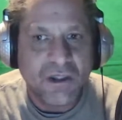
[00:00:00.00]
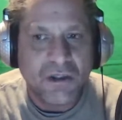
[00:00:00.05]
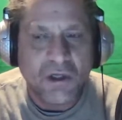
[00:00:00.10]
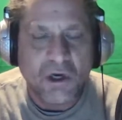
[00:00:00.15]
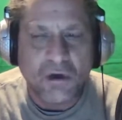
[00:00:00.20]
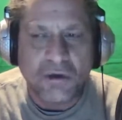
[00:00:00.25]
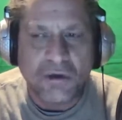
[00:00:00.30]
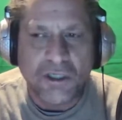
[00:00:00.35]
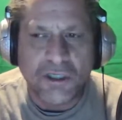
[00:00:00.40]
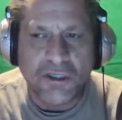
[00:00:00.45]

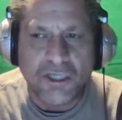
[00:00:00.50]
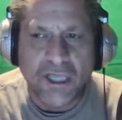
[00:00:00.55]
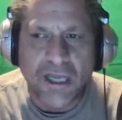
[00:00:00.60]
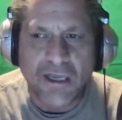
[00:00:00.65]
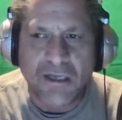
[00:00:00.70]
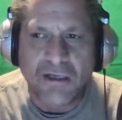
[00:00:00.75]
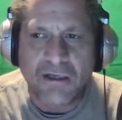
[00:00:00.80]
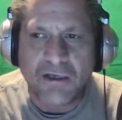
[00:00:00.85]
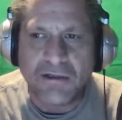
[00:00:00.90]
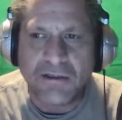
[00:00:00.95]
Oh,
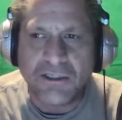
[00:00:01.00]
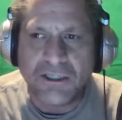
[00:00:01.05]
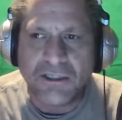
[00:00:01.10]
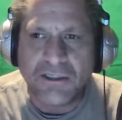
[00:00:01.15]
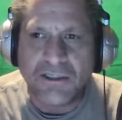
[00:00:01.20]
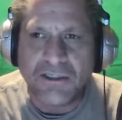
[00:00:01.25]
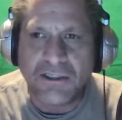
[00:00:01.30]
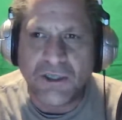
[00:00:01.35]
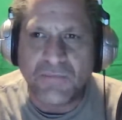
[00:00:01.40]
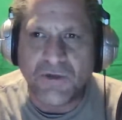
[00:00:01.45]
did
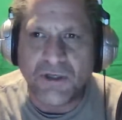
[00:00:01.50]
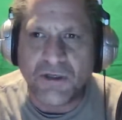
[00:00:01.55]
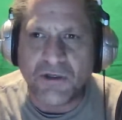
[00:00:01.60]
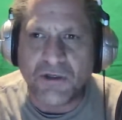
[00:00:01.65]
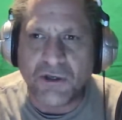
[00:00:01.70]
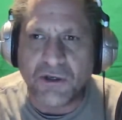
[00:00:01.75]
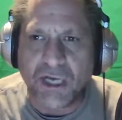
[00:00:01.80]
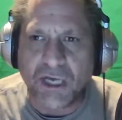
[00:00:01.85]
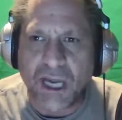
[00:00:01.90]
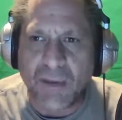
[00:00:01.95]
something
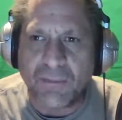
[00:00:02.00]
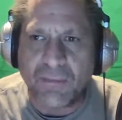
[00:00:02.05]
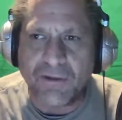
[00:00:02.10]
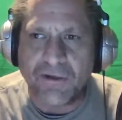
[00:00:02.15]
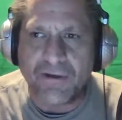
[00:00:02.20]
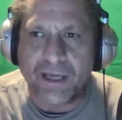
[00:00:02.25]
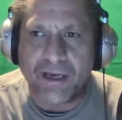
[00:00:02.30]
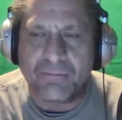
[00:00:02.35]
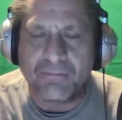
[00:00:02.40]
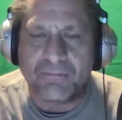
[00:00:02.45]
good happen
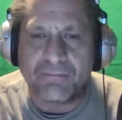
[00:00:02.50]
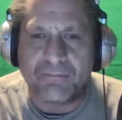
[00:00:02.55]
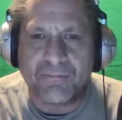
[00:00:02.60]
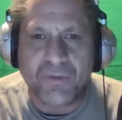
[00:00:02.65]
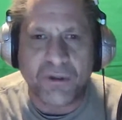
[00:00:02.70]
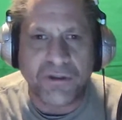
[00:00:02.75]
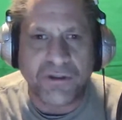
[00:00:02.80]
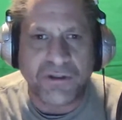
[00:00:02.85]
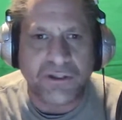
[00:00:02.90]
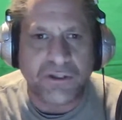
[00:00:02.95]
to that
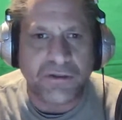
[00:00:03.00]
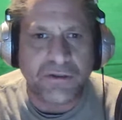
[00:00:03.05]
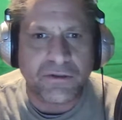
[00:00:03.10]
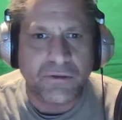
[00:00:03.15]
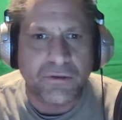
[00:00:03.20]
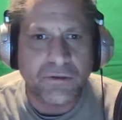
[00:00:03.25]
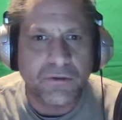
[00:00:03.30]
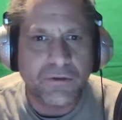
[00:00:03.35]
person?